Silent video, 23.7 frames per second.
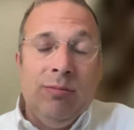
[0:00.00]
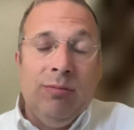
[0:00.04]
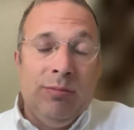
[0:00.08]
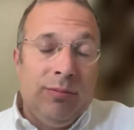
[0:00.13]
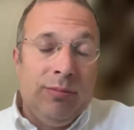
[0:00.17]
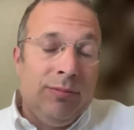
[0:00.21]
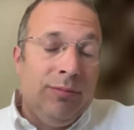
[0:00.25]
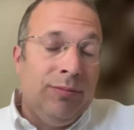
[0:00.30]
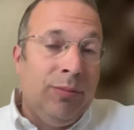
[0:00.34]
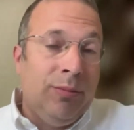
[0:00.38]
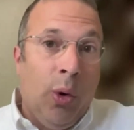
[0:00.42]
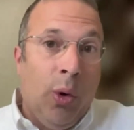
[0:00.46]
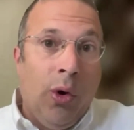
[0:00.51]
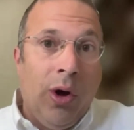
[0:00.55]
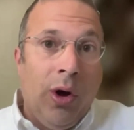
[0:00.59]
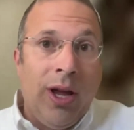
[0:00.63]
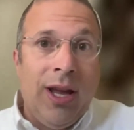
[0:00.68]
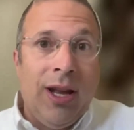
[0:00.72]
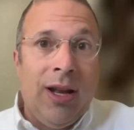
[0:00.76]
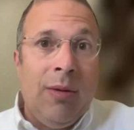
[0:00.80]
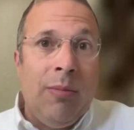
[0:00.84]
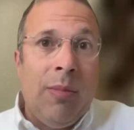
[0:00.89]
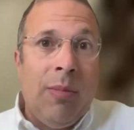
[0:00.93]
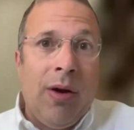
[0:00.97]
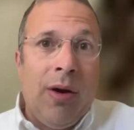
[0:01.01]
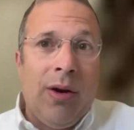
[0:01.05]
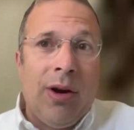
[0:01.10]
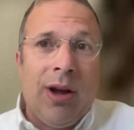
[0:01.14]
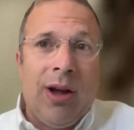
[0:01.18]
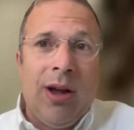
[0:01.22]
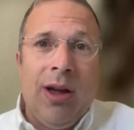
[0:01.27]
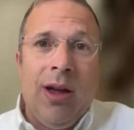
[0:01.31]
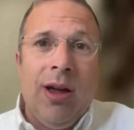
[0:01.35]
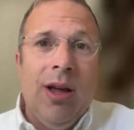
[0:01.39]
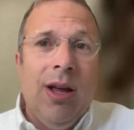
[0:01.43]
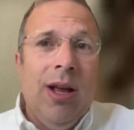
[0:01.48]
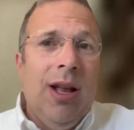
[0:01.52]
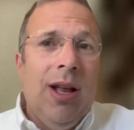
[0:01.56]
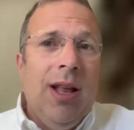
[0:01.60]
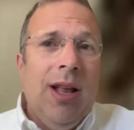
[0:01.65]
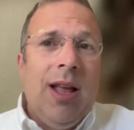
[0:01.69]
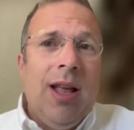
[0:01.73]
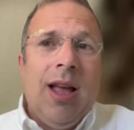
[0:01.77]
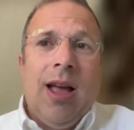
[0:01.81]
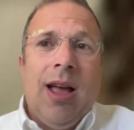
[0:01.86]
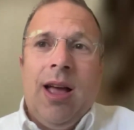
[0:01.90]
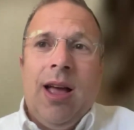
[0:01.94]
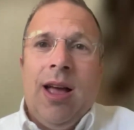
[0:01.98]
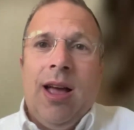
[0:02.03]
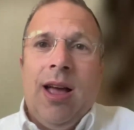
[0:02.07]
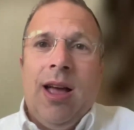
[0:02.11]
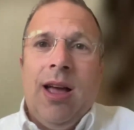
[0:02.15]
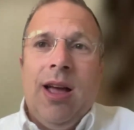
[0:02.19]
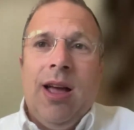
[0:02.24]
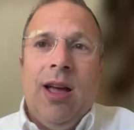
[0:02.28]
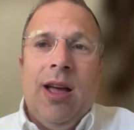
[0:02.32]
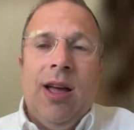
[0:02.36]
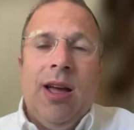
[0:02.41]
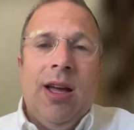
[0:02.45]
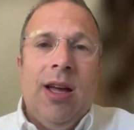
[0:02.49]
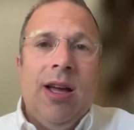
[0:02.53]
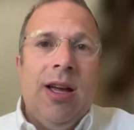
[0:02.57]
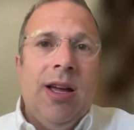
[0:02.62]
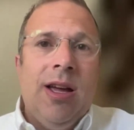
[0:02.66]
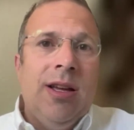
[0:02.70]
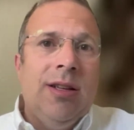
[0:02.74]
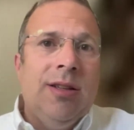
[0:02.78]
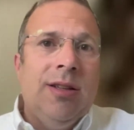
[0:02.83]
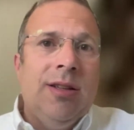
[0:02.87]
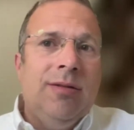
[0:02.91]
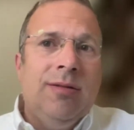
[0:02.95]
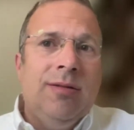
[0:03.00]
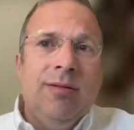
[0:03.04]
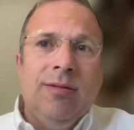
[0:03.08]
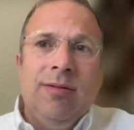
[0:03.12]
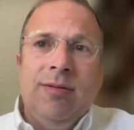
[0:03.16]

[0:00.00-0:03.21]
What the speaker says: boy in America, uh,